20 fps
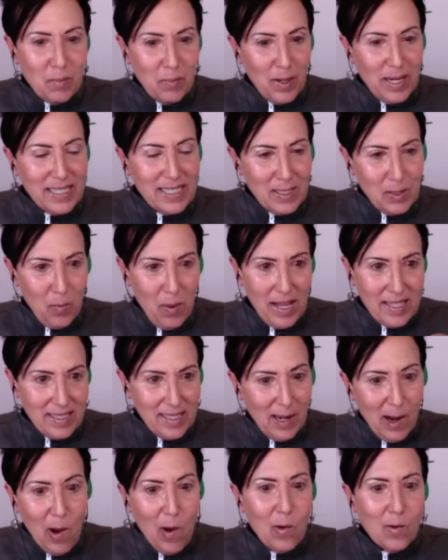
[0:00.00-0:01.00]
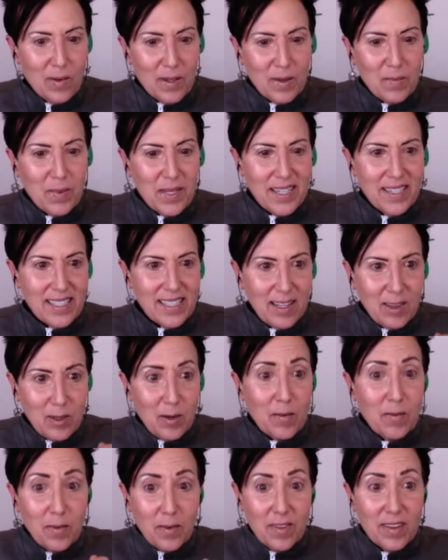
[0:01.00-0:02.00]
bright spots in COVID, because I
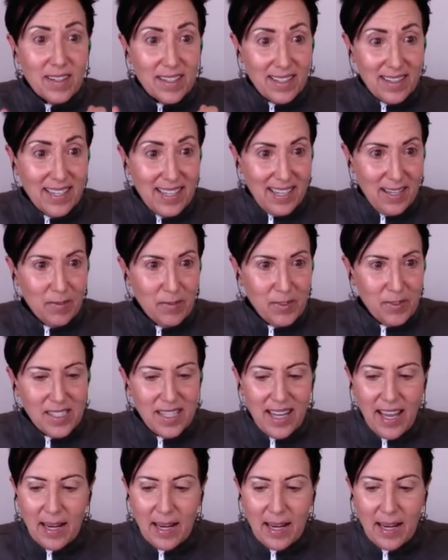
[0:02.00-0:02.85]
look for the gifts.